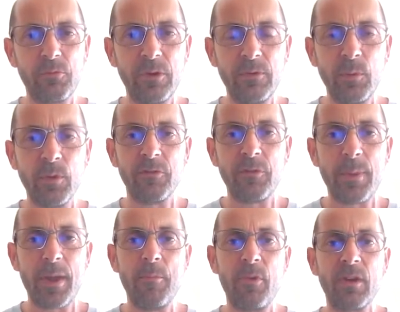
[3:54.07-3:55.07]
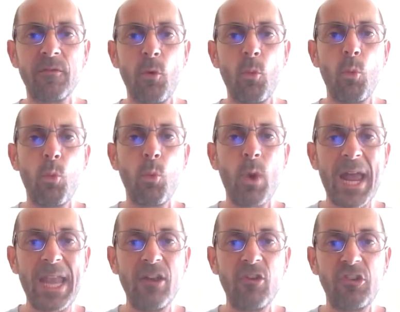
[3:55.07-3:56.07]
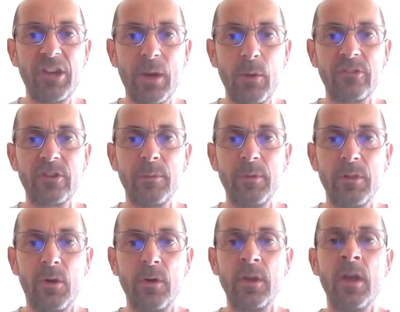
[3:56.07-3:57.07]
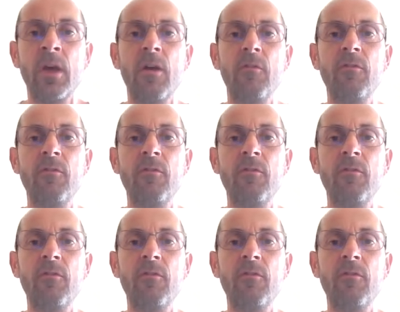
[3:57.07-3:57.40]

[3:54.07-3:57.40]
really worth remembering that when showers come along,